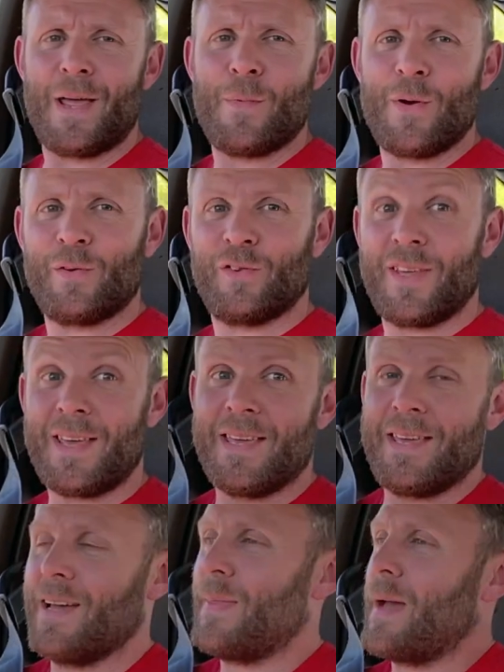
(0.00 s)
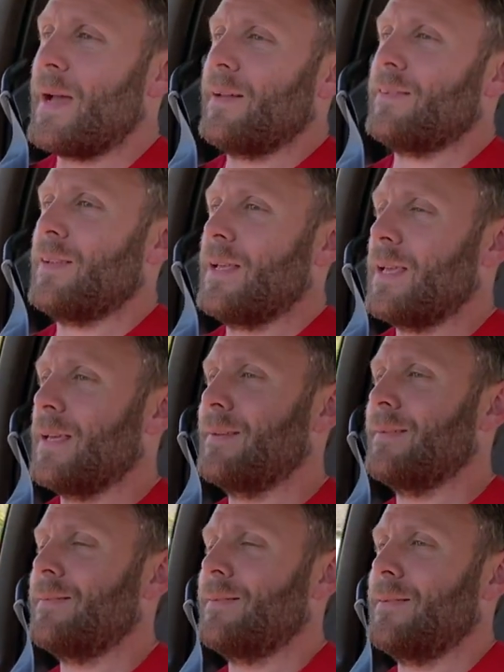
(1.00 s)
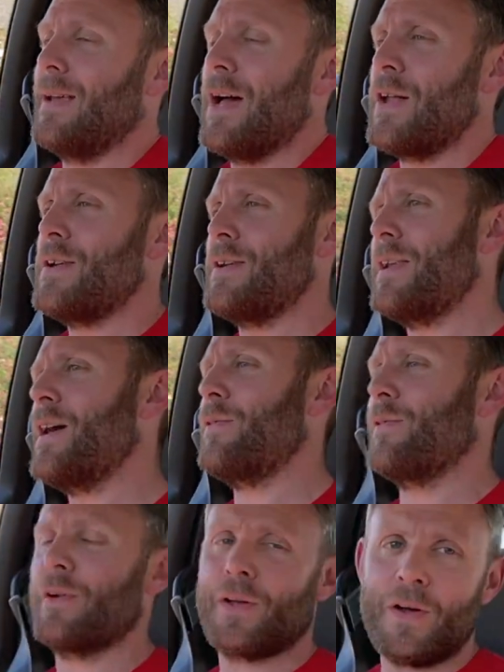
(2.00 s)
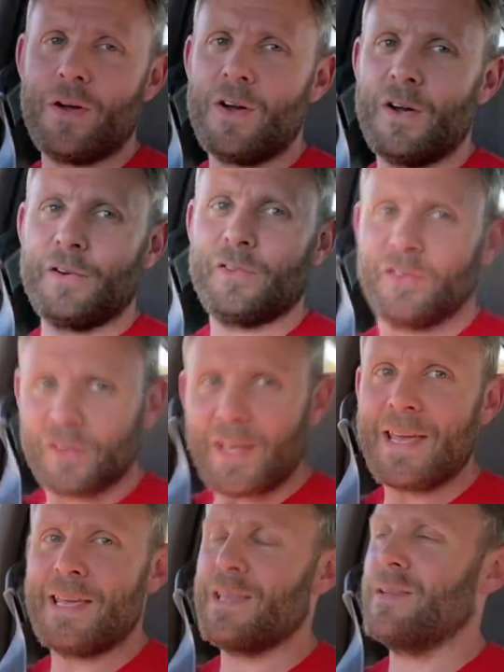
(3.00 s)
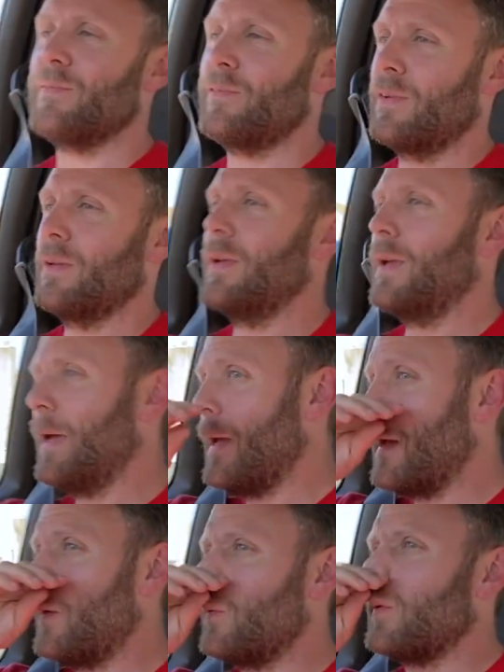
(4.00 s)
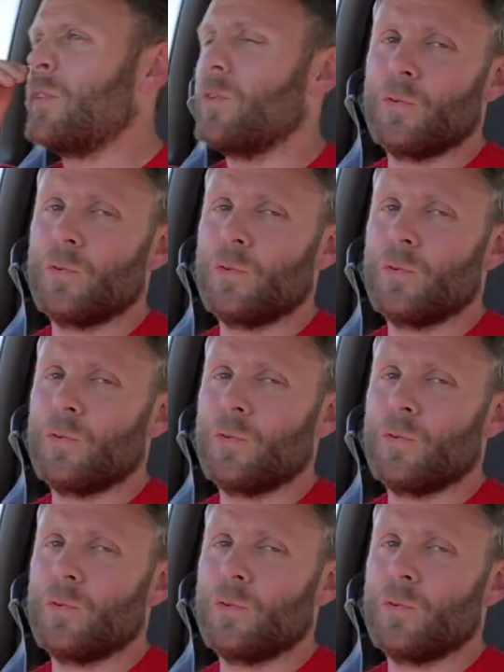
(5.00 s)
MOT, and that is another car saved, which is